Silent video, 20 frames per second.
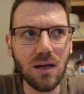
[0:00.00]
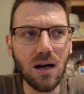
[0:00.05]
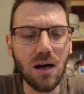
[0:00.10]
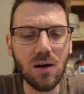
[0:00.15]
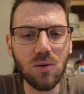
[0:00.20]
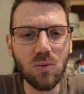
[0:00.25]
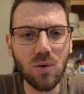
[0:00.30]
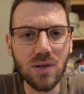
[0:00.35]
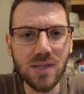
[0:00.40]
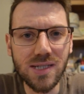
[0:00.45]

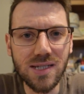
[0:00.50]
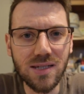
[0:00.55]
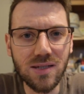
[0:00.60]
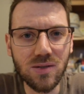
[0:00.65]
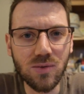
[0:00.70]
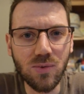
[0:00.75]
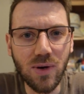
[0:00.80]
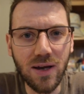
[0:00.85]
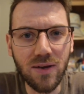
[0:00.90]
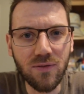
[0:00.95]
I wanted
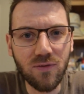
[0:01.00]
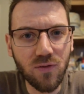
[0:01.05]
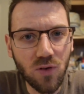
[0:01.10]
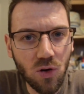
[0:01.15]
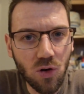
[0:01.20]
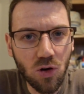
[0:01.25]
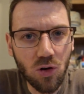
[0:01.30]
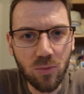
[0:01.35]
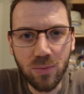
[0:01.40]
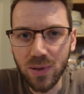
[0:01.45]
to wait
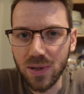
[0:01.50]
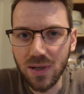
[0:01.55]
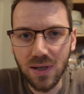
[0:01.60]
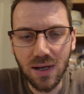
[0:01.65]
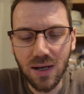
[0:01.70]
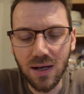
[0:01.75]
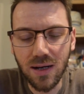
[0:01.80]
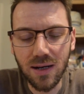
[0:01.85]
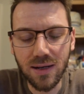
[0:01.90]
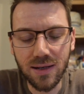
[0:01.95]
for,
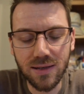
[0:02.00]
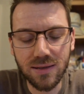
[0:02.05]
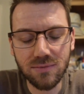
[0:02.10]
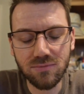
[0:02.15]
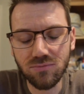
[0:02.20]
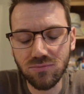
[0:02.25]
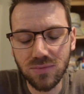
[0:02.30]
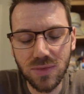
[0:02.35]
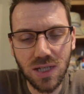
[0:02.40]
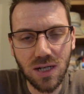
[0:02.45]
but I
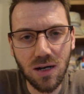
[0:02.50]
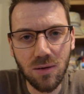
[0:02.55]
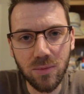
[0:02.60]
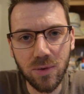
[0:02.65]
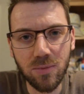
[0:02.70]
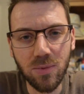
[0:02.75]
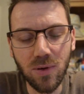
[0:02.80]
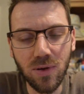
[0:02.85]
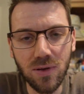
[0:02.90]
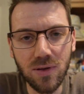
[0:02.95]
can't be
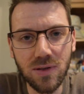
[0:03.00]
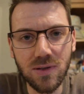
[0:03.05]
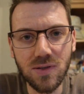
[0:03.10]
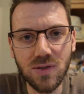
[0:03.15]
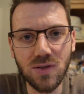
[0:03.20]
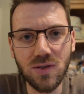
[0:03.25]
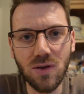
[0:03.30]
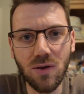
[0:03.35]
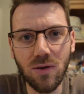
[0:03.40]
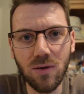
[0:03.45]
bothered,
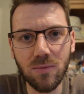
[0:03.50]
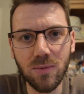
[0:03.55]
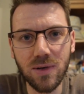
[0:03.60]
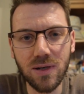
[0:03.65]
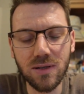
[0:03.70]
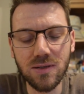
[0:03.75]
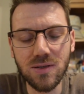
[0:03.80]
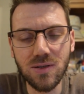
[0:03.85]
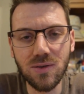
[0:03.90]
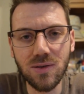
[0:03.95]
so I'm going
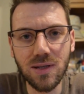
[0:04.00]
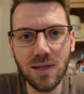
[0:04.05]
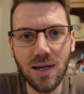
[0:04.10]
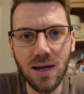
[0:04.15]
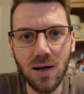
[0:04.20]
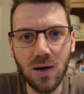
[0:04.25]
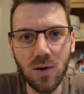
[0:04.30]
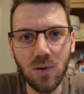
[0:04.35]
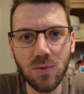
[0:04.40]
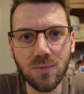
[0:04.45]
to do it
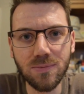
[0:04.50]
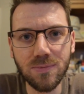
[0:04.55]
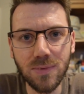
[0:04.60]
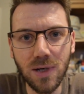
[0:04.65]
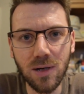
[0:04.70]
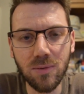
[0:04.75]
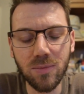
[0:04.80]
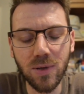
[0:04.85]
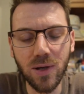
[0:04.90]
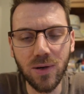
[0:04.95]
now,
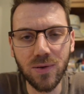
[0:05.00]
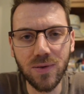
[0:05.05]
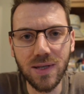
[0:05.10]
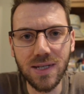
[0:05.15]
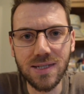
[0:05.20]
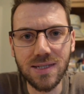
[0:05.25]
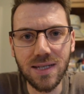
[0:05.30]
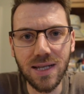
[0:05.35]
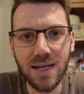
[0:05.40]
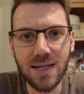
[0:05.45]
upload
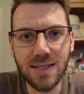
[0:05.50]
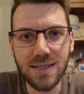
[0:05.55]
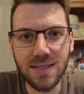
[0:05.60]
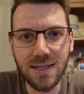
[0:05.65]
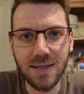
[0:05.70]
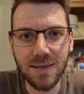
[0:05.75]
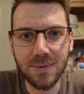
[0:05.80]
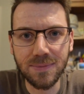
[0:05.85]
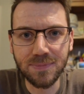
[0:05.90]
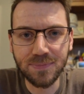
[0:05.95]
this
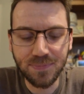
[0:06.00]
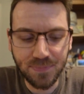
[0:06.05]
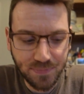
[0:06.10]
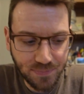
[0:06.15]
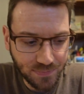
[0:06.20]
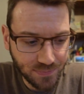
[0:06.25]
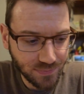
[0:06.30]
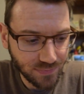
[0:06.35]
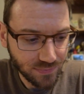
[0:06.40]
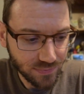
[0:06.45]
later.
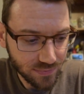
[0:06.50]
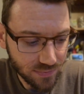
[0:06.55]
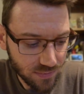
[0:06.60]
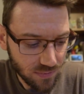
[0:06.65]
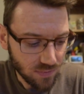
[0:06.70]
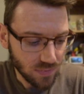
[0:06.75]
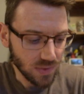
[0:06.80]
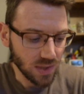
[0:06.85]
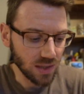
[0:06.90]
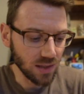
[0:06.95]

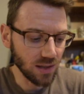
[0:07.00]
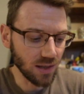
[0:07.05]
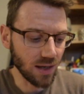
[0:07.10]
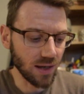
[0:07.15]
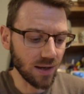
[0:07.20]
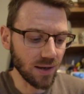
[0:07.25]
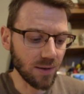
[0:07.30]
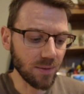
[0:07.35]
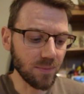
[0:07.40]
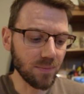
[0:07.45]

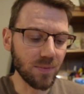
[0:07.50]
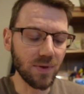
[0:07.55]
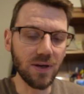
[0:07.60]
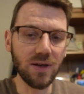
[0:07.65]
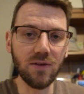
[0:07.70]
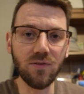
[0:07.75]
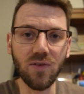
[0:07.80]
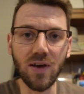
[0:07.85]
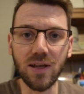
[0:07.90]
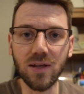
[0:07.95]
Um,
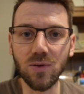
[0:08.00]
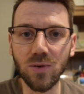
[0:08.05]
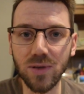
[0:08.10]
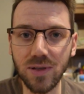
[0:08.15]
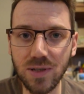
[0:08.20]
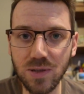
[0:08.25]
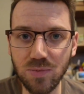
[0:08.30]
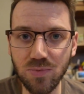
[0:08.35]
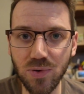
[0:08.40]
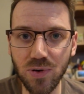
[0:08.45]
if anyone
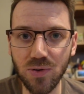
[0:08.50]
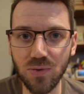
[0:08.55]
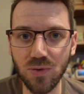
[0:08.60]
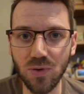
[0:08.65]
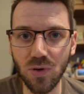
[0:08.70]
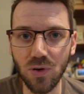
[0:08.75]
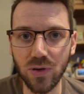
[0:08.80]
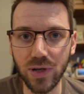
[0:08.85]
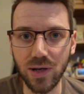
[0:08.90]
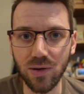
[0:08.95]
has brewed
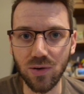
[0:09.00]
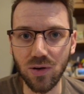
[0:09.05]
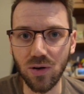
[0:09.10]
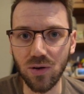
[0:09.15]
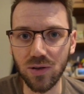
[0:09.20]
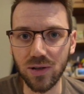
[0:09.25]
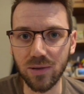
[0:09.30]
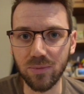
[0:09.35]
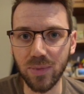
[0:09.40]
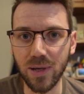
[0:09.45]

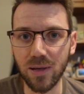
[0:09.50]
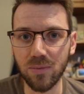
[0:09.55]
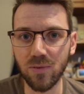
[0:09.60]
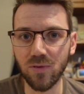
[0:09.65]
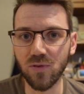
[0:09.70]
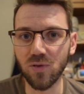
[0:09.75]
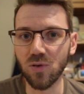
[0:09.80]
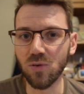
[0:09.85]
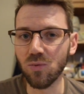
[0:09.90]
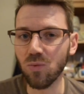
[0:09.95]
non-alcoholic beer
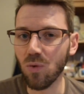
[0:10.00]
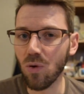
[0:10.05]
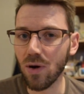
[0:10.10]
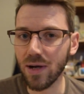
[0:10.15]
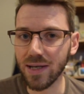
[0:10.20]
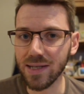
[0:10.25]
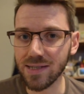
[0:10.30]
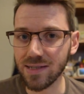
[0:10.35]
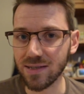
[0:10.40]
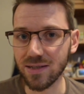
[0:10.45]
before, what
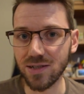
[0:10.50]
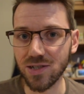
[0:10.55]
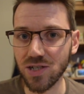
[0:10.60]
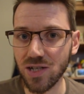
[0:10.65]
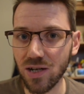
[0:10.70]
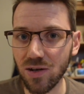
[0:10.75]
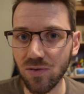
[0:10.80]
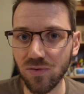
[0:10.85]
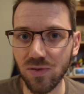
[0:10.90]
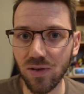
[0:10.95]
is the
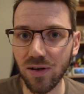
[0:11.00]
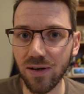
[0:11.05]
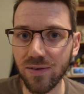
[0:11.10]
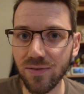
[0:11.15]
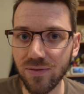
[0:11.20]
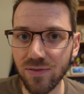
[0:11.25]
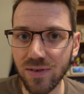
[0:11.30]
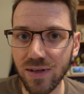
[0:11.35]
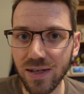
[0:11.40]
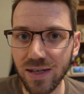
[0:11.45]
shelf
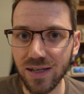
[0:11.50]
life?